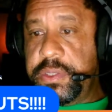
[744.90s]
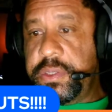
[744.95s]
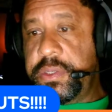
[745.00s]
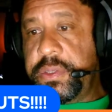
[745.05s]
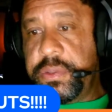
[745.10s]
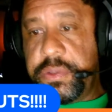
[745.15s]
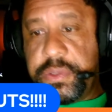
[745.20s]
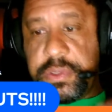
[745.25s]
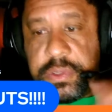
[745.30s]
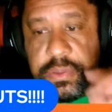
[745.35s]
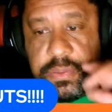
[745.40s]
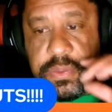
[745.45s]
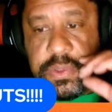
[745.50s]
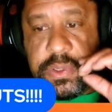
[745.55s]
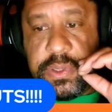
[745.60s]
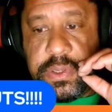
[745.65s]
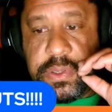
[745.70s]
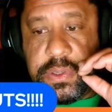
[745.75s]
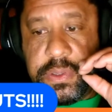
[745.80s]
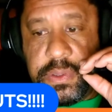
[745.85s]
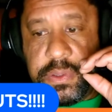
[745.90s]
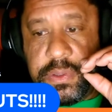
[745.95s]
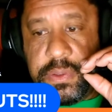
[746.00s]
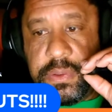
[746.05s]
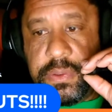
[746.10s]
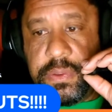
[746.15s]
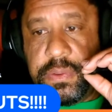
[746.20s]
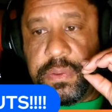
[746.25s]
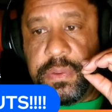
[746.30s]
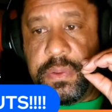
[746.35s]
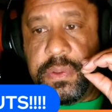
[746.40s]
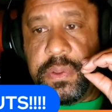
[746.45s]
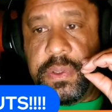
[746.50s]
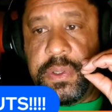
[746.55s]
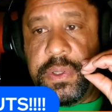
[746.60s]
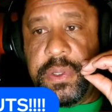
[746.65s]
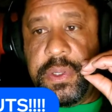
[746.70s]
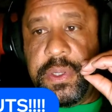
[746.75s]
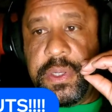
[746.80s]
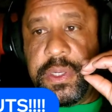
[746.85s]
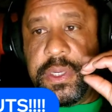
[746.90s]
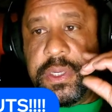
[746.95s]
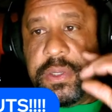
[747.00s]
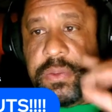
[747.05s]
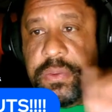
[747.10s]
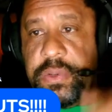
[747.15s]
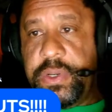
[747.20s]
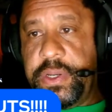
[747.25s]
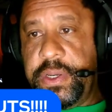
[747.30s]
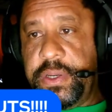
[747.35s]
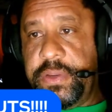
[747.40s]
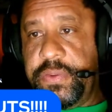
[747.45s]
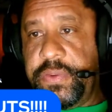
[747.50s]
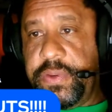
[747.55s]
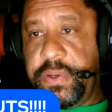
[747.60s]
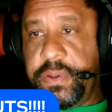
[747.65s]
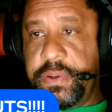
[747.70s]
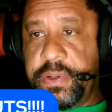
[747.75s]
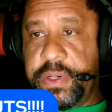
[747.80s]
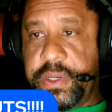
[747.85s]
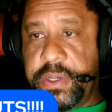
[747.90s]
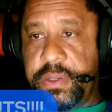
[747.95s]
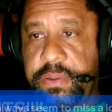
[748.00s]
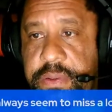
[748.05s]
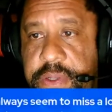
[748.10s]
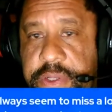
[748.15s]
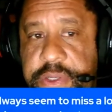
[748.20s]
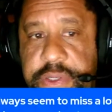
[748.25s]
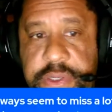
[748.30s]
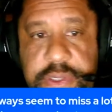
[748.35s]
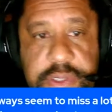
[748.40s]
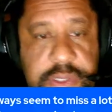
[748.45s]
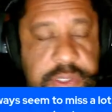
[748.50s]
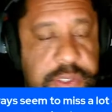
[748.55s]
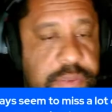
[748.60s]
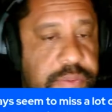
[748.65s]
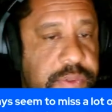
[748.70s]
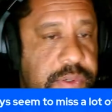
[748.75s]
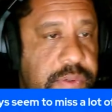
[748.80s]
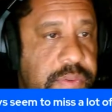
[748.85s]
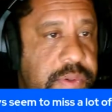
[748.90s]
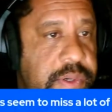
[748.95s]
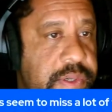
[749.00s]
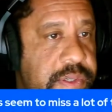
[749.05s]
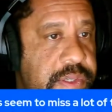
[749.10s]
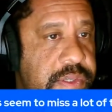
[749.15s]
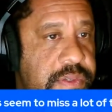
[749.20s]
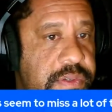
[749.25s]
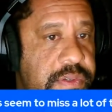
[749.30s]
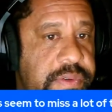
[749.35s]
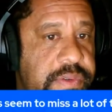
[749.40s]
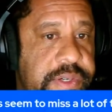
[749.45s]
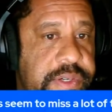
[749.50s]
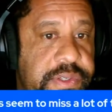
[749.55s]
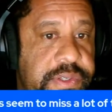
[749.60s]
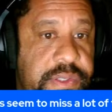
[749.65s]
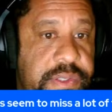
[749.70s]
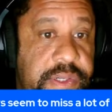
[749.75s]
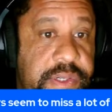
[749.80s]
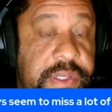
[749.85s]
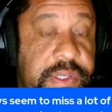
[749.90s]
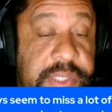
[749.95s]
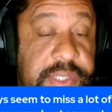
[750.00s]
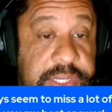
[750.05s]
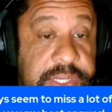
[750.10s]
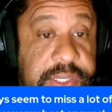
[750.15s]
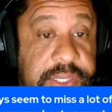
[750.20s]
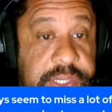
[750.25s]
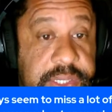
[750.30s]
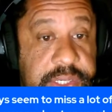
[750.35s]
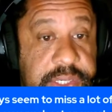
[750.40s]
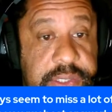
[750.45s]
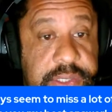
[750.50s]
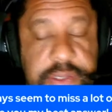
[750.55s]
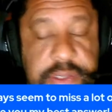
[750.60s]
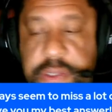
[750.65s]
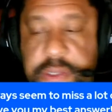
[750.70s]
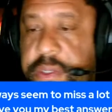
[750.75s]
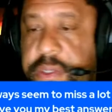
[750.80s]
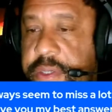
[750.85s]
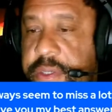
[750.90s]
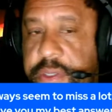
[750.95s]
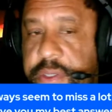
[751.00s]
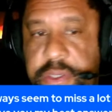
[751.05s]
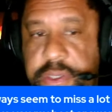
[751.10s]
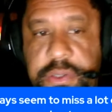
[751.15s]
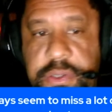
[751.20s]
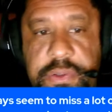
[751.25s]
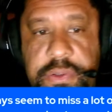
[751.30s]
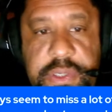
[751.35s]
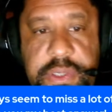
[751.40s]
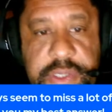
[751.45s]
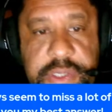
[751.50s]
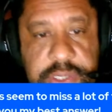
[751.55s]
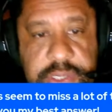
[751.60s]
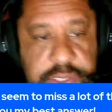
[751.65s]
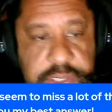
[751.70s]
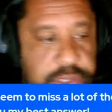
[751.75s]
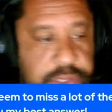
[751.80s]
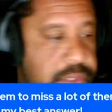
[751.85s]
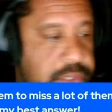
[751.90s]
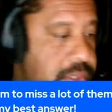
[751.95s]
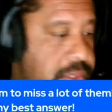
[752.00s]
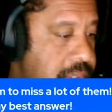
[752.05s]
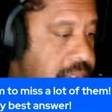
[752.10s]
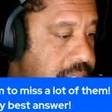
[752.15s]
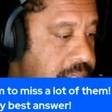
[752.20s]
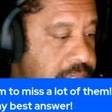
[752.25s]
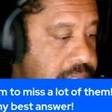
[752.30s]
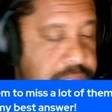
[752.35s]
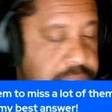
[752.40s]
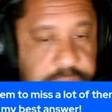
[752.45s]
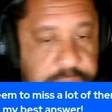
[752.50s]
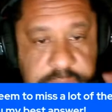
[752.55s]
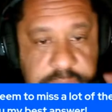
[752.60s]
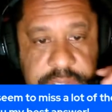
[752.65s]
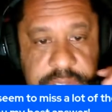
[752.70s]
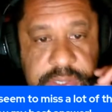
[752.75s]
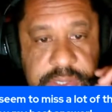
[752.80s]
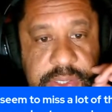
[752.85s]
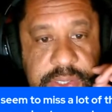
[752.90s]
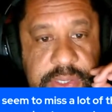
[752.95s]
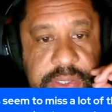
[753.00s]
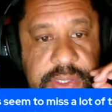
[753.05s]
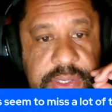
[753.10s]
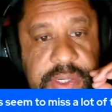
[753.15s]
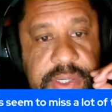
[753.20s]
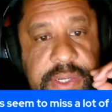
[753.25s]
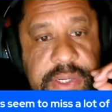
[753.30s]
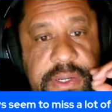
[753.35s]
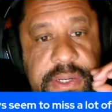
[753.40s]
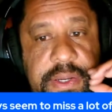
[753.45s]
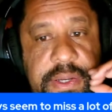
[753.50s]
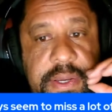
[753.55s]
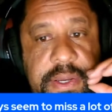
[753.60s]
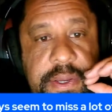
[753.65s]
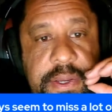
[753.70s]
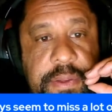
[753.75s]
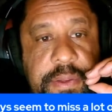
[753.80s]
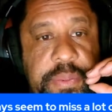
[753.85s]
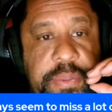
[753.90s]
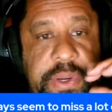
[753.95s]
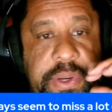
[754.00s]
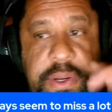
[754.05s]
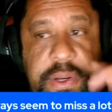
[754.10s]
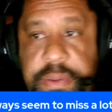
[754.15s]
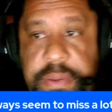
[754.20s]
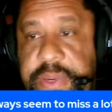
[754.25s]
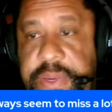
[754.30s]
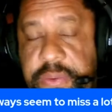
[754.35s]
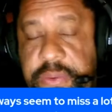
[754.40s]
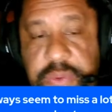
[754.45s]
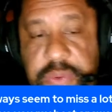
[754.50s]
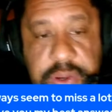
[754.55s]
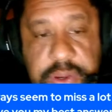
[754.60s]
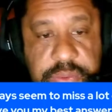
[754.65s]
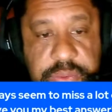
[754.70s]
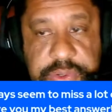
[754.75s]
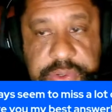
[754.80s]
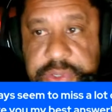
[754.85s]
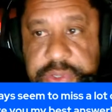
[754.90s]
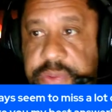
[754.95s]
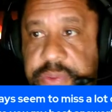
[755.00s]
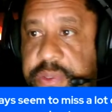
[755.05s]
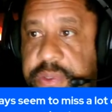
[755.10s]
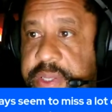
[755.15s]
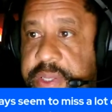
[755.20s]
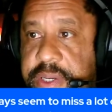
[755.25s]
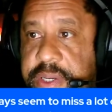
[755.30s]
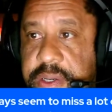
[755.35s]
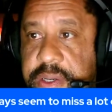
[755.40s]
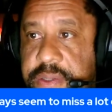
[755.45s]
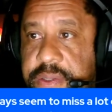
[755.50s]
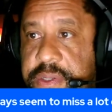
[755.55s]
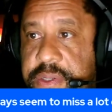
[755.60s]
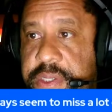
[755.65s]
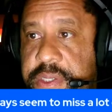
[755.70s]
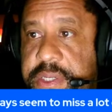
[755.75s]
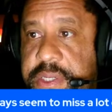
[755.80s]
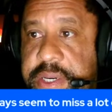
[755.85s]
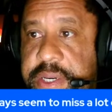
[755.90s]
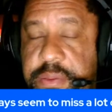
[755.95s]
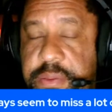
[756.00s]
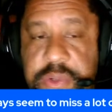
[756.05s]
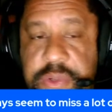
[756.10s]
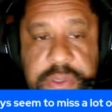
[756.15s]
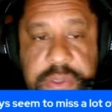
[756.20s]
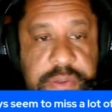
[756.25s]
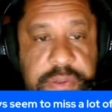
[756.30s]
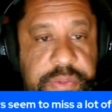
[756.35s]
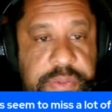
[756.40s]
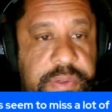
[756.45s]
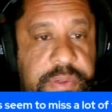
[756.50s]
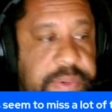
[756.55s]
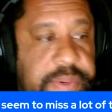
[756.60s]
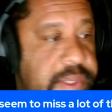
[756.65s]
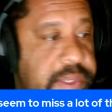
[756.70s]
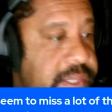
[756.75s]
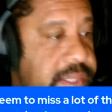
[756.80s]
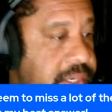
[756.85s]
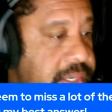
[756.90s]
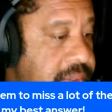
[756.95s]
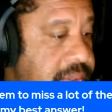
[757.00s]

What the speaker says: do some Q&A if y'all got questions, because it's been a while since you've actually done a dedicated Q&A session. So let's just go ahead and get to that. But and while we're doing that, I'll just yammer a little bit about that